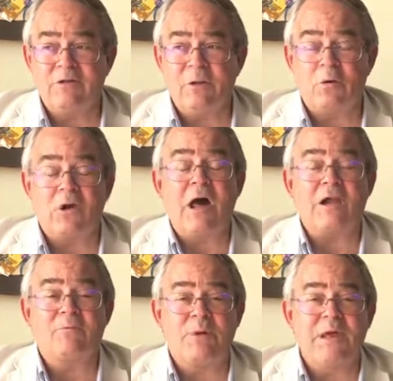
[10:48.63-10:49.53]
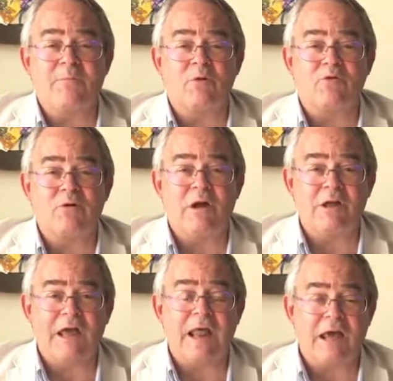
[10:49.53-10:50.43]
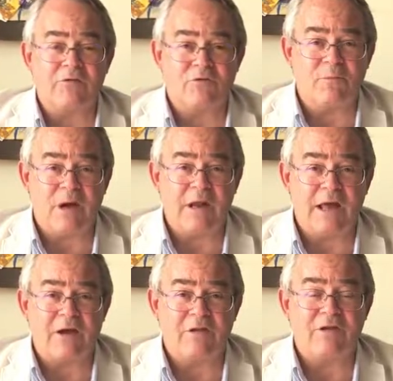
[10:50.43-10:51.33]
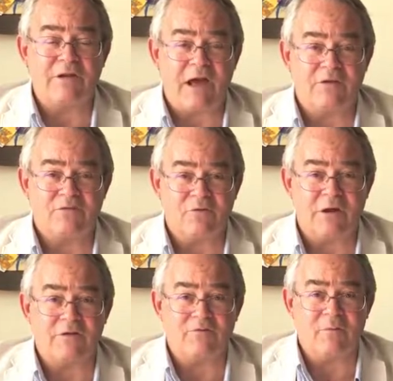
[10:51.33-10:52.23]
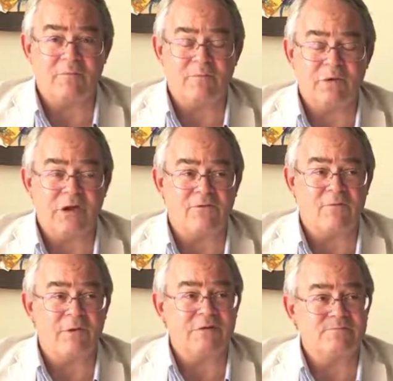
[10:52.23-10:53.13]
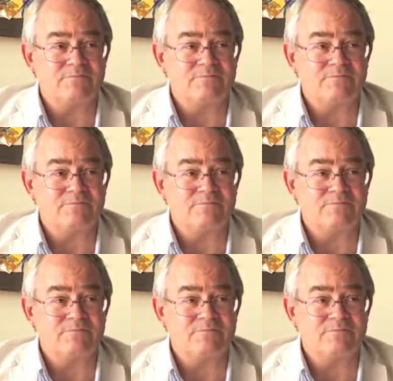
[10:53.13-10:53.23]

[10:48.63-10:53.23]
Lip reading: There were a lot of people trying to get extra money out of the tax credits from the government.